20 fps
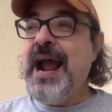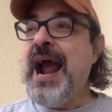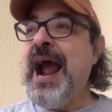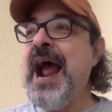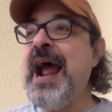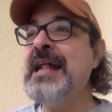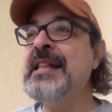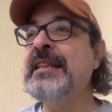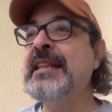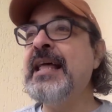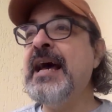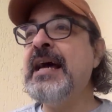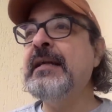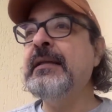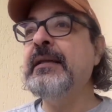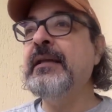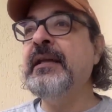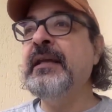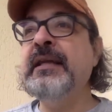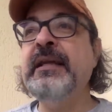and
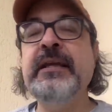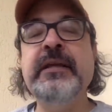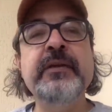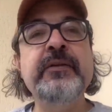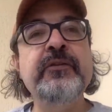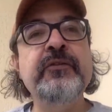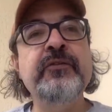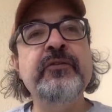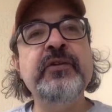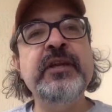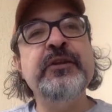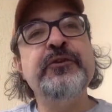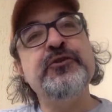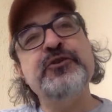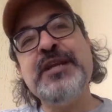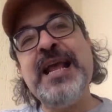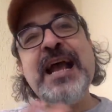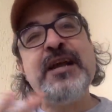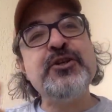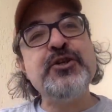that he is
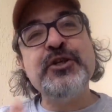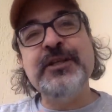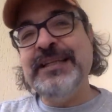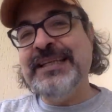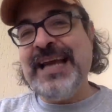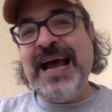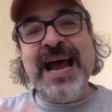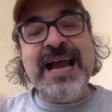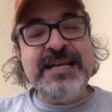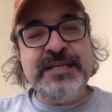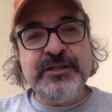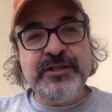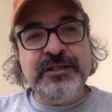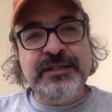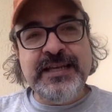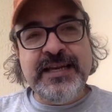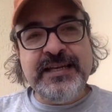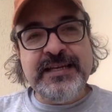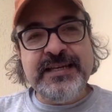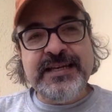internationally
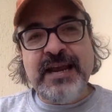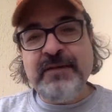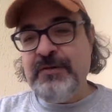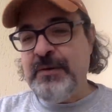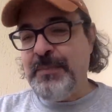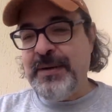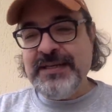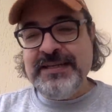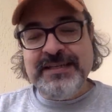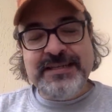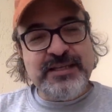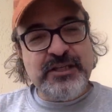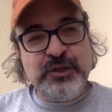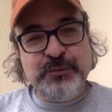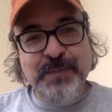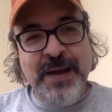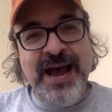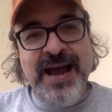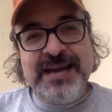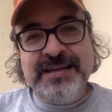isolated. Everybody
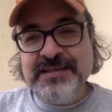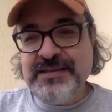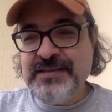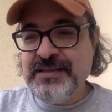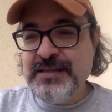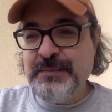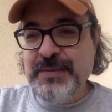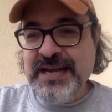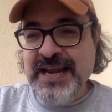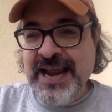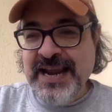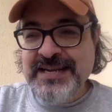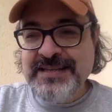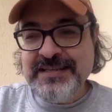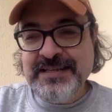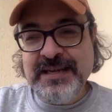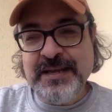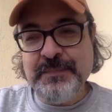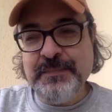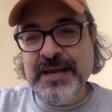despises him and
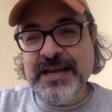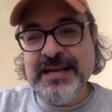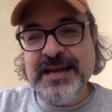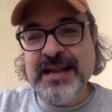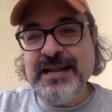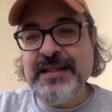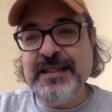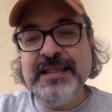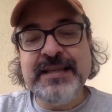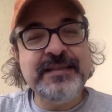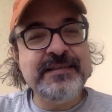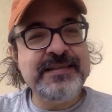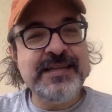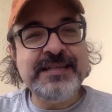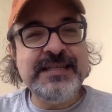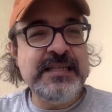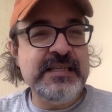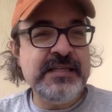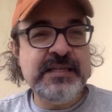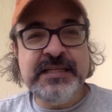hates him and thinks
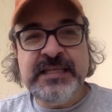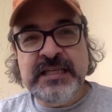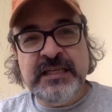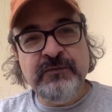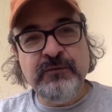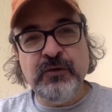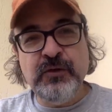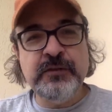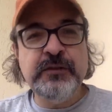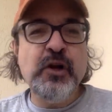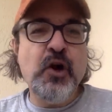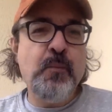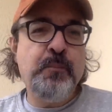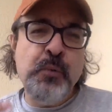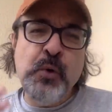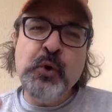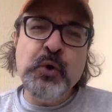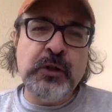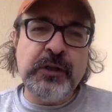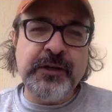that he's an evil,
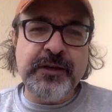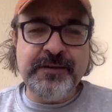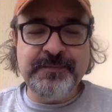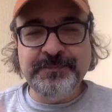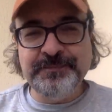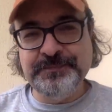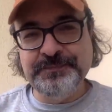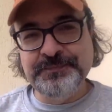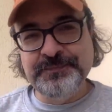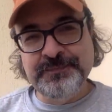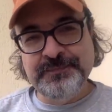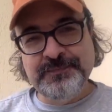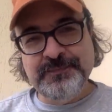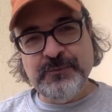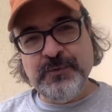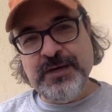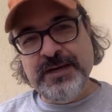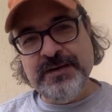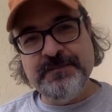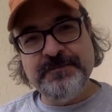Putler.
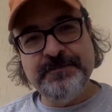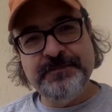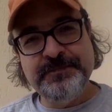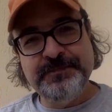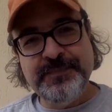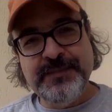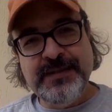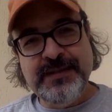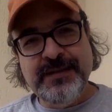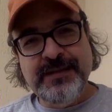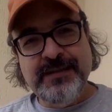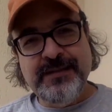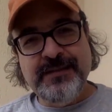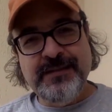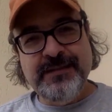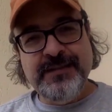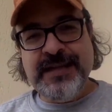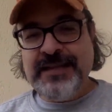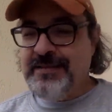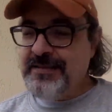Right?
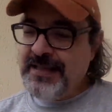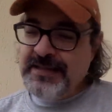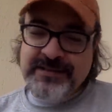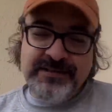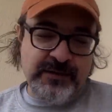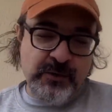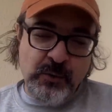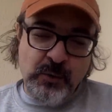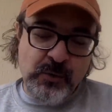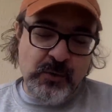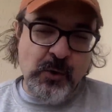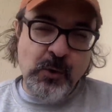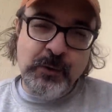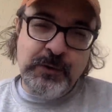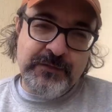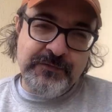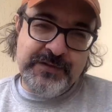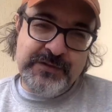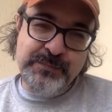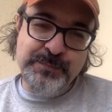That's the whole
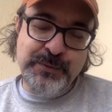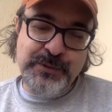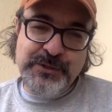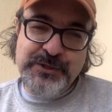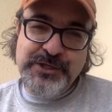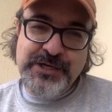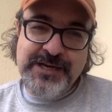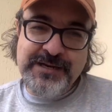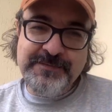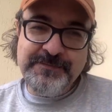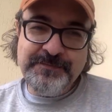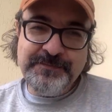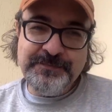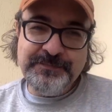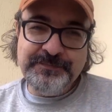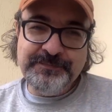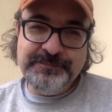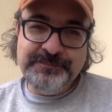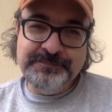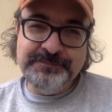goal of this bullshit.
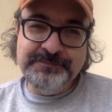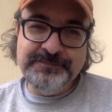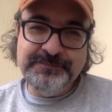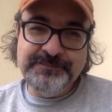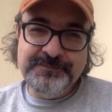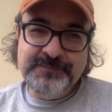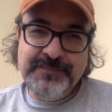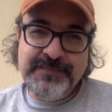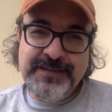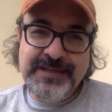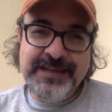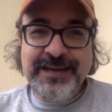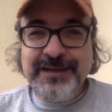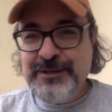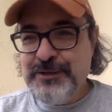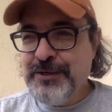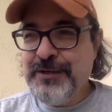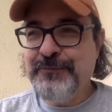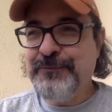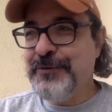Mm-hmm. And I
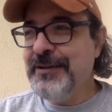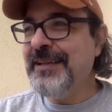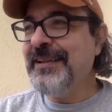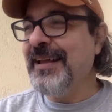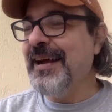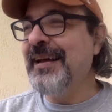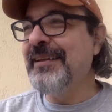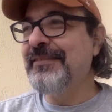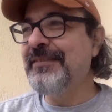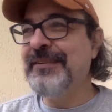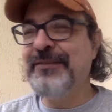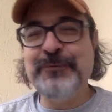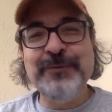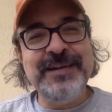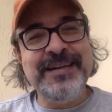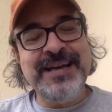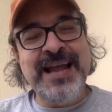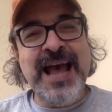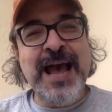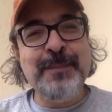should have realized this when
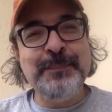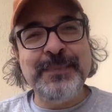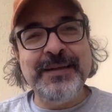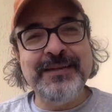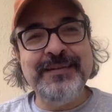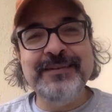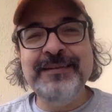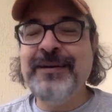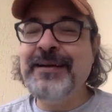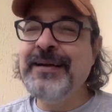it happened.